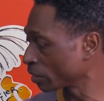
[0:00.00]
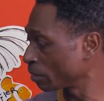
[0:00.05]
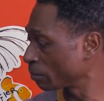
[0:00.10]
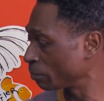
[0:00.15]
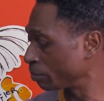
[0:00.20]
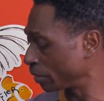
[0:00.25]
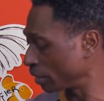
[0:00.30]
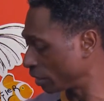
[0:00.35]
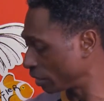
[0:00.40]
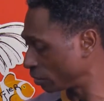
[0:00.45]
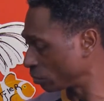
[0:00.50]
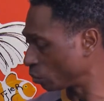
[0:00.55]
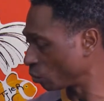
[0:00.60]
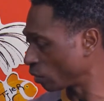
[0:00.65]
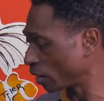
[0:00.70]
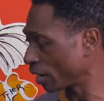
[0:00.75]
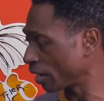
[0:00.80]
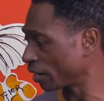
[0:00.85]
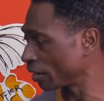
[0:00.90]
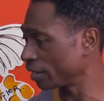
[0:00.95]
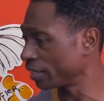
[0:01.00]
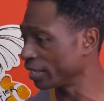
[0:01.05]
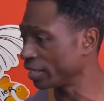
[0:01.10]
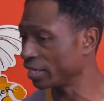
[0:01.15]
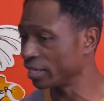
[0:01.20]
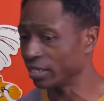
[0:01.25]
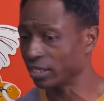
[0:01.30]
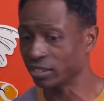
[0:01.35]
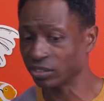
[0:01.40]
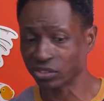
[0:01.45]
Pete, where
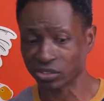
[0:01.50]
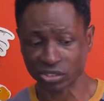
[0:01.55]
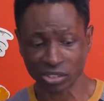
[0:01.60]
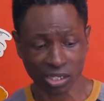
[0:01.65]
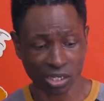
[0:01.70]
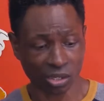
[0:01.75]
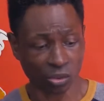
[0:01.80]
is